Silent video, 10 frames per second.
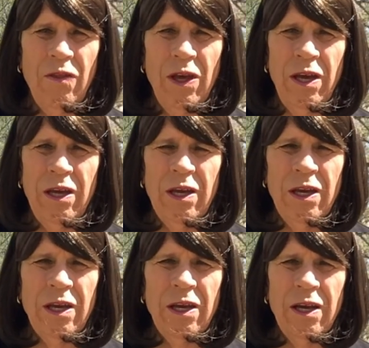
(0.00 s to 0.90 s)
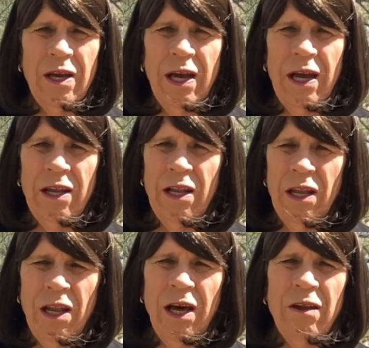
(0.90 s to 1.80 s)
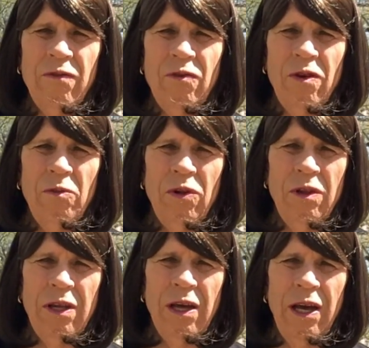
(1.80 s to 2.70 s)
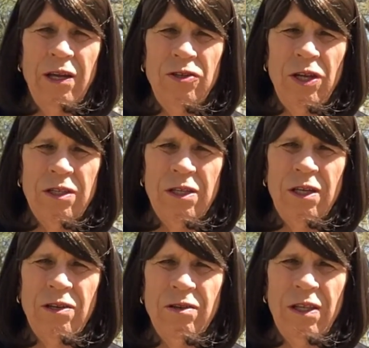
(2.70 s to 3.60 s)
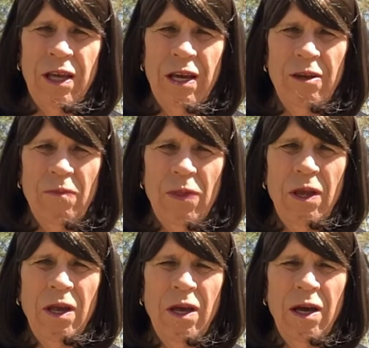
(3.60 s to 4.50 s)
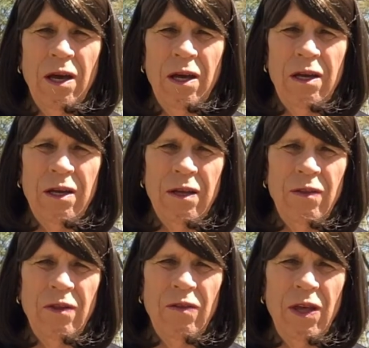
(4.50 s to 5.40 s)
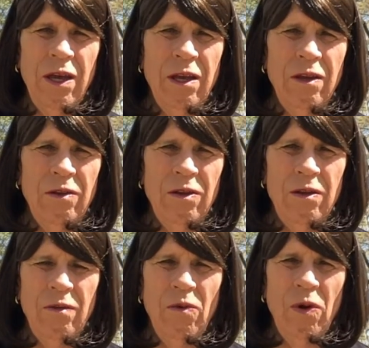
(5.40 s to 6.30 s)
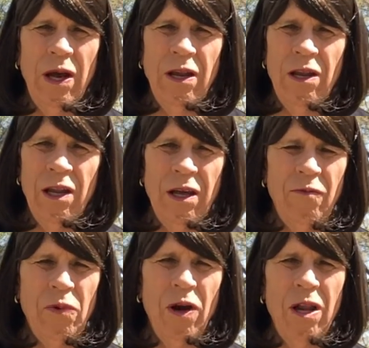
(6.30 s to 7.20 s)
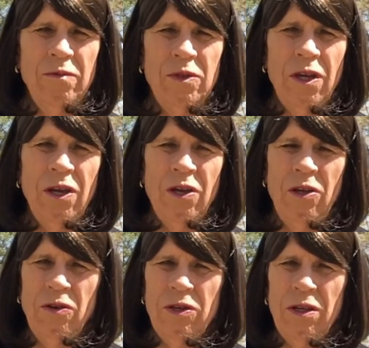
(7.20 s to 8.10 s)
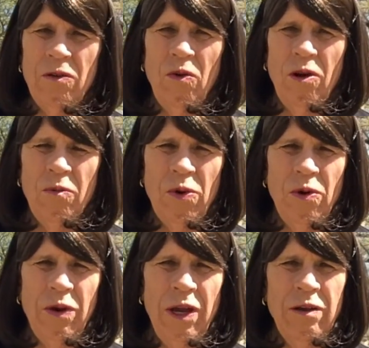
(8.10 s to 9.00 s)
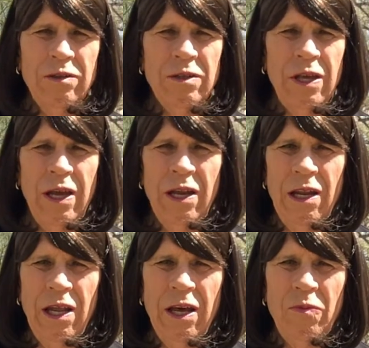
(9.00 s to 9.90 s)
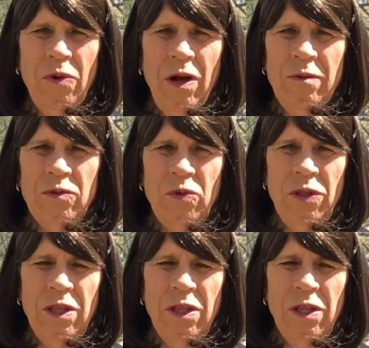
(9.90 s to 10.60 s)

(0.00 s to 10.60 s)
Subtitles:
They had a lot of trouble adjusting to that. They had a lot of problems using the wrong pronouns. They had a lot of problems